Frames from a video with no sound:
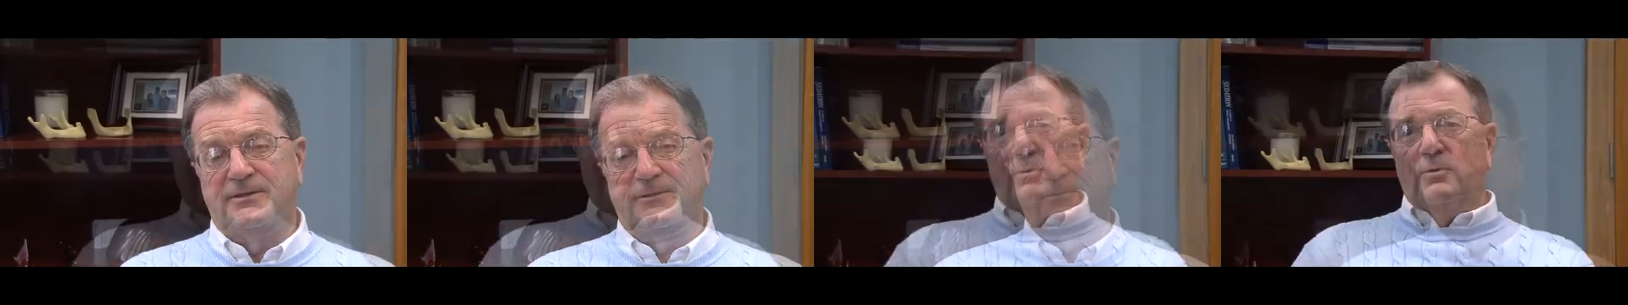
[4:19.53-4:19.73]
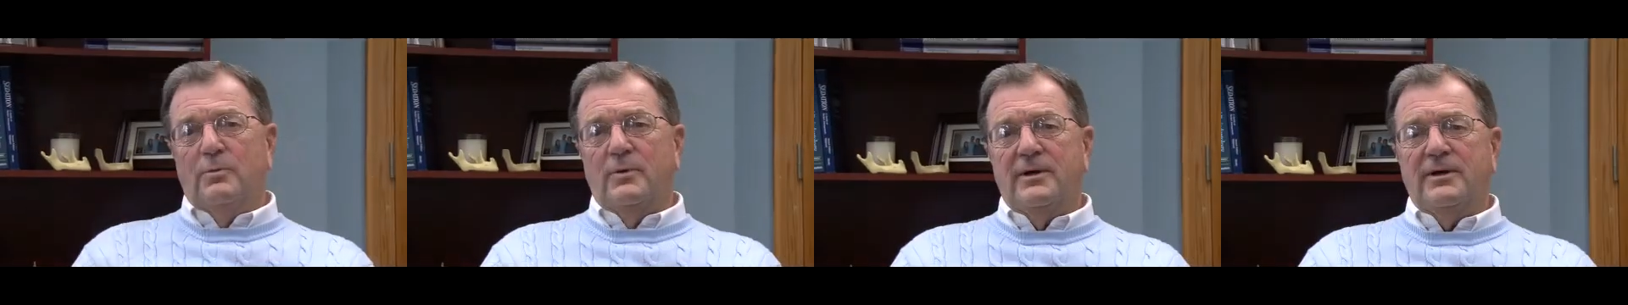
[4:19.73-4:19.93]

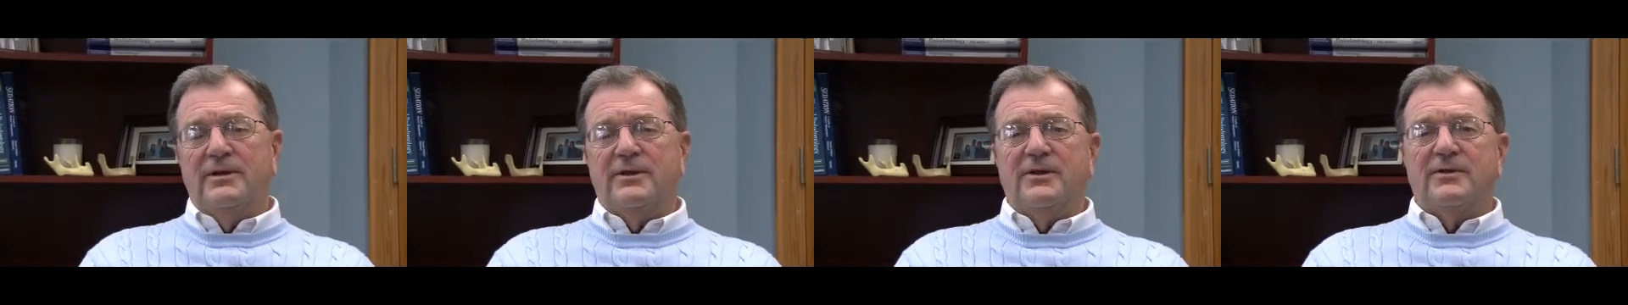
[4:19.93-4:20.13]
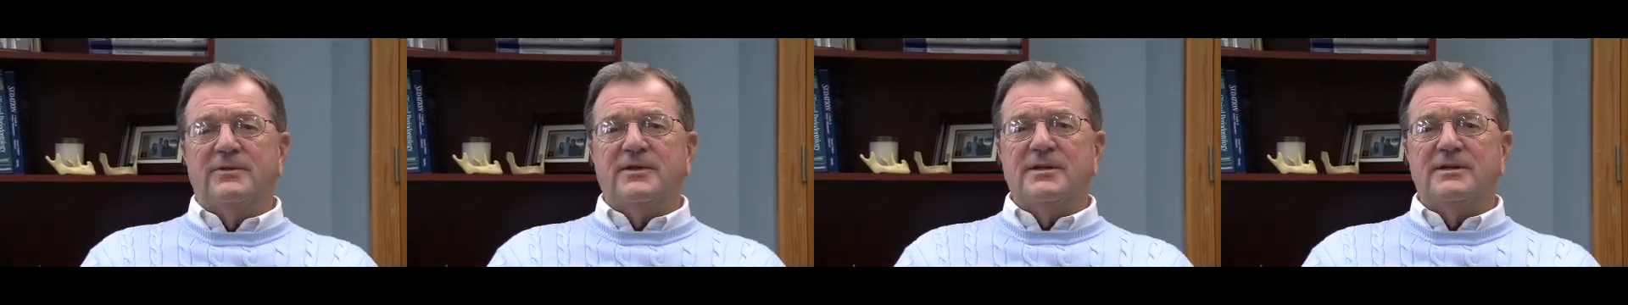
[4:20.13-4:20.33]
Well, one of
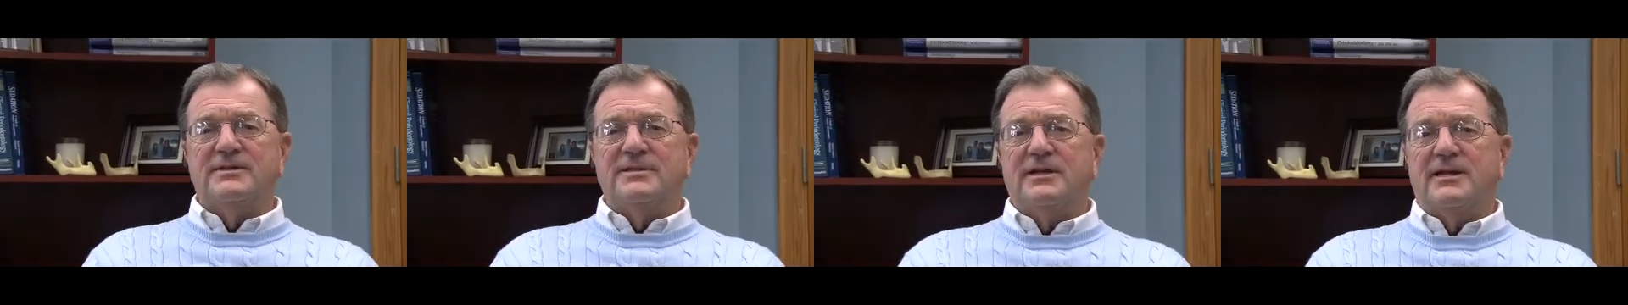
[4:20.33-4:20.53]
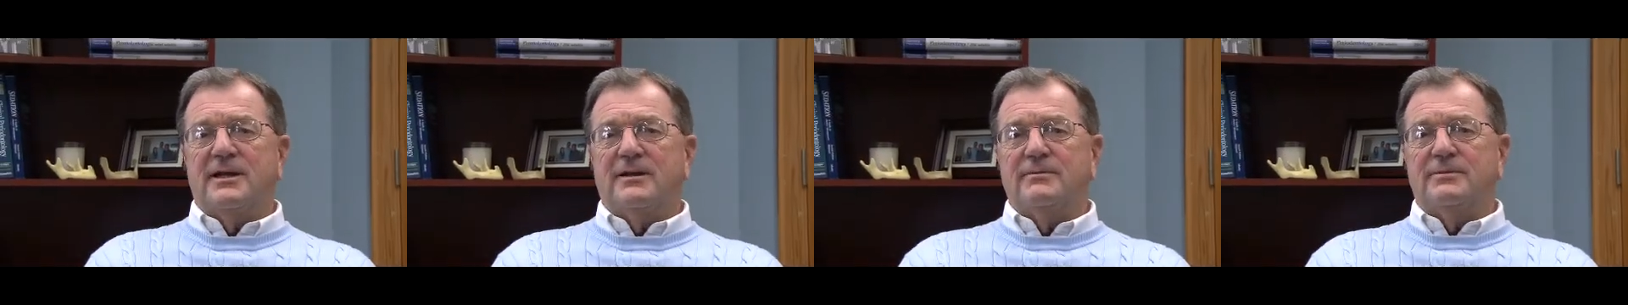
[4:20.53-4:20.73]
the things
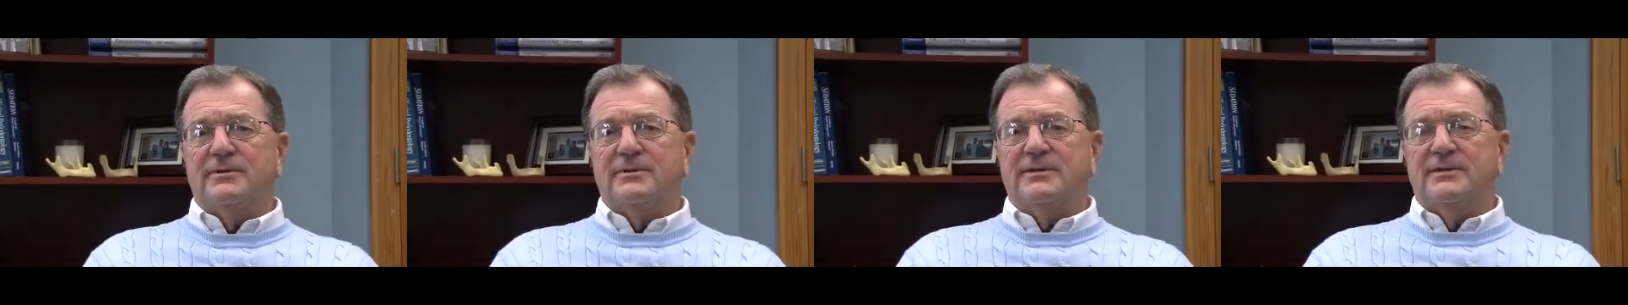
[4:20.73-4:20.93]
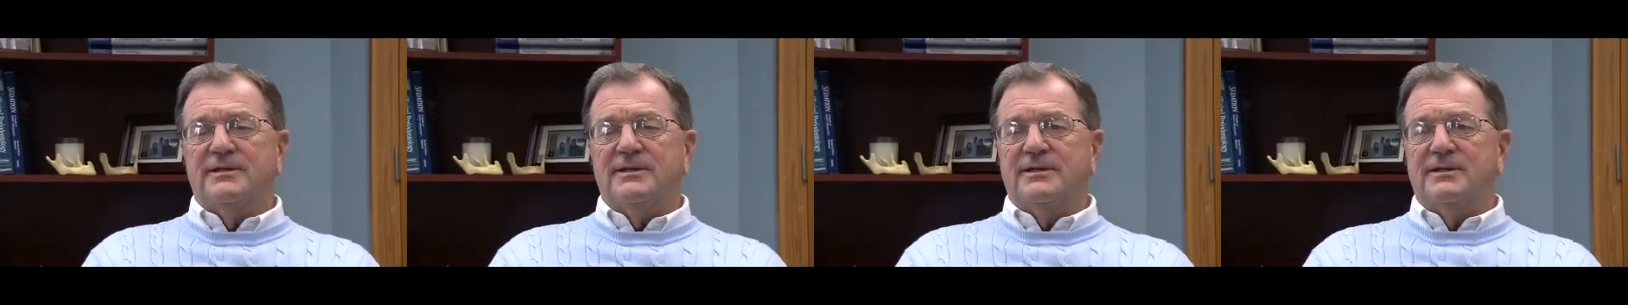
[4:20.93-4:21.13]
that I
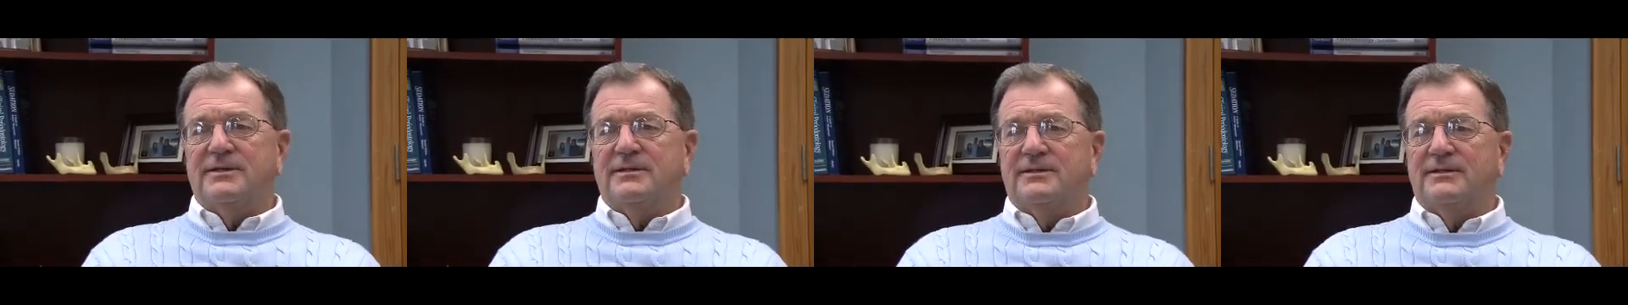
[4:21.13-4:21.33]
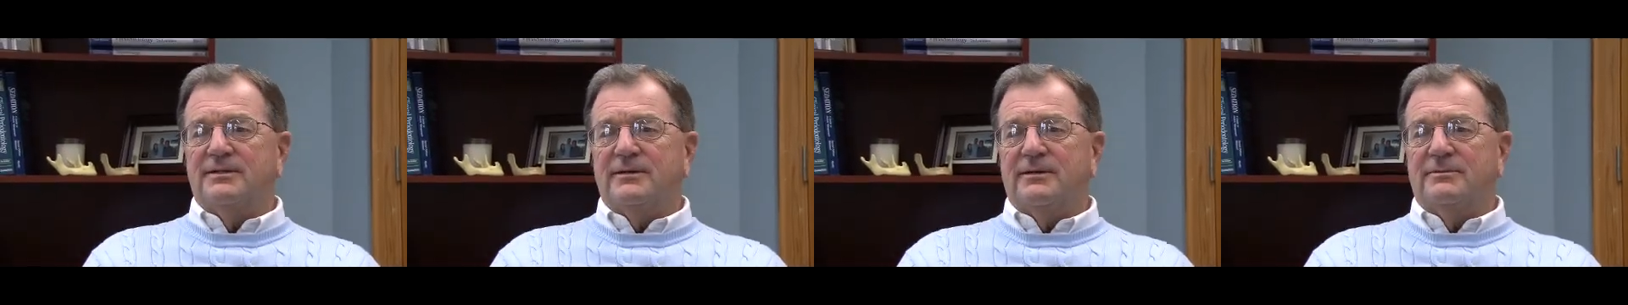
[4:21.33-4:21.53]

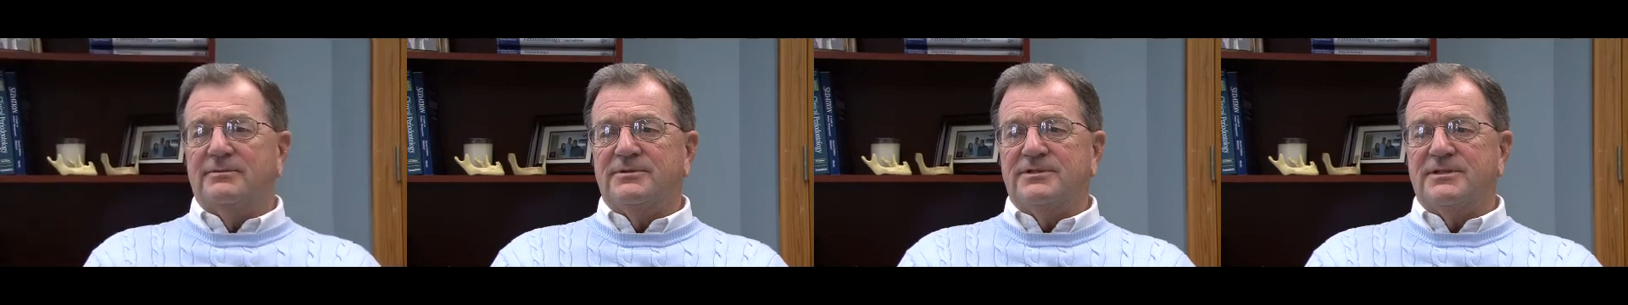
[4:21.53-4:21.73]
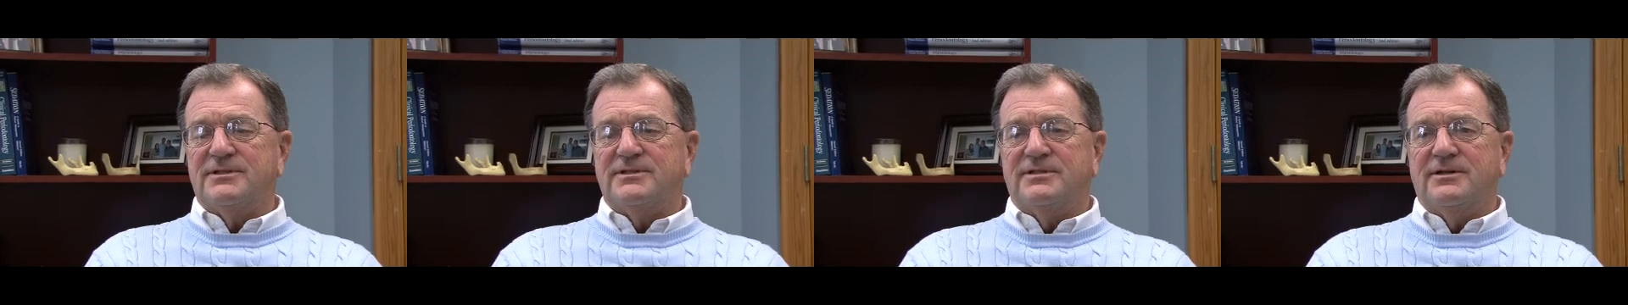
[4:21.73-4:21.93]
would
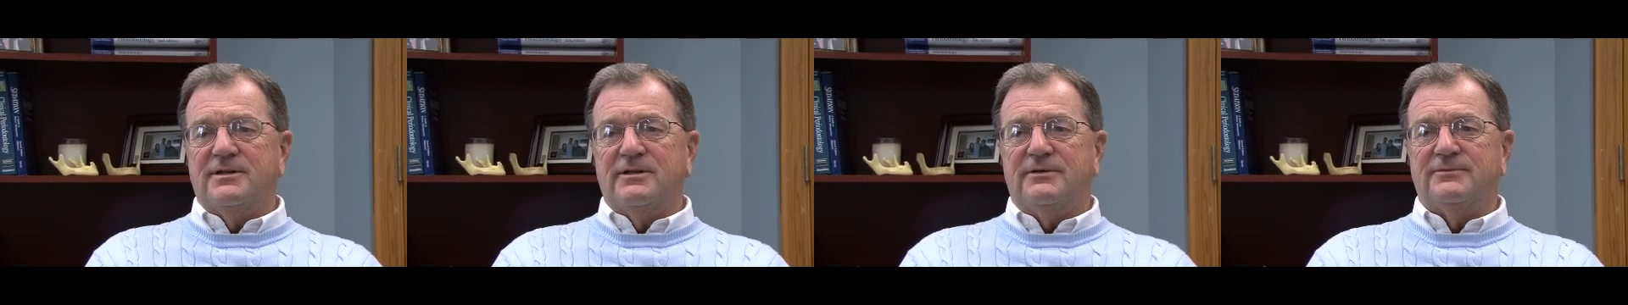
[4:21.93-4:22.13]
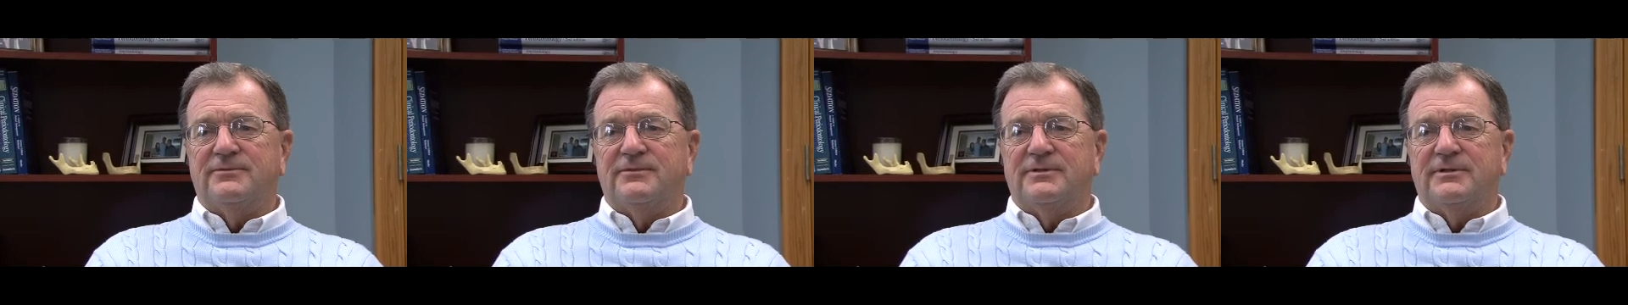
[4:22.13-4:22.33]
just
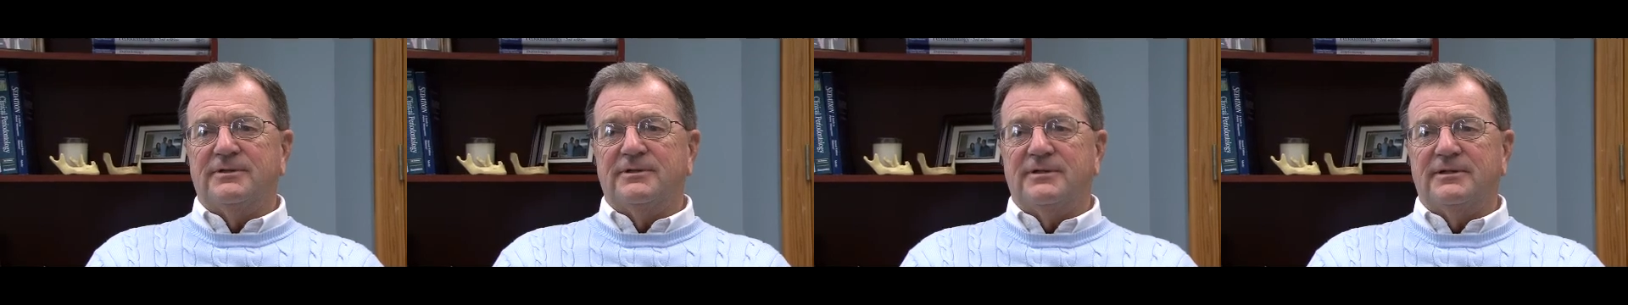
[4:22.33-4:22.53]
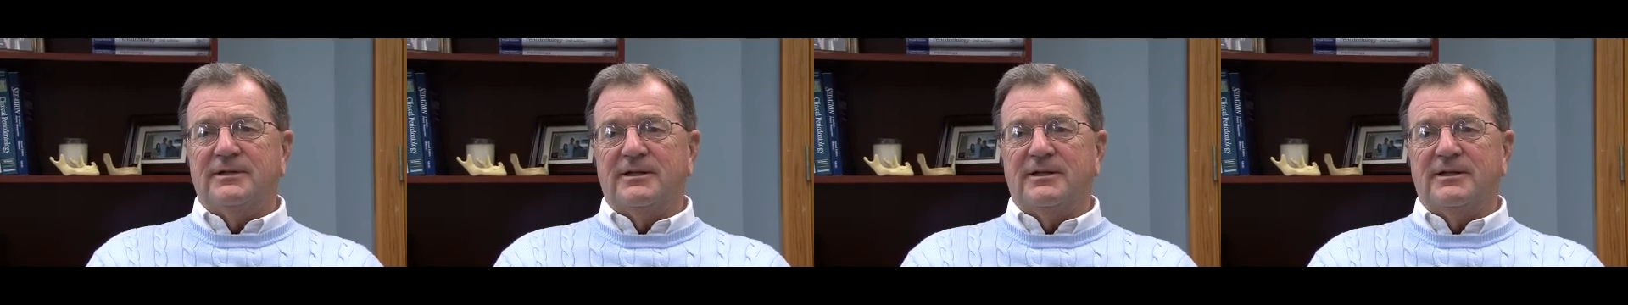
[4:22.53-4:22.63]
offer,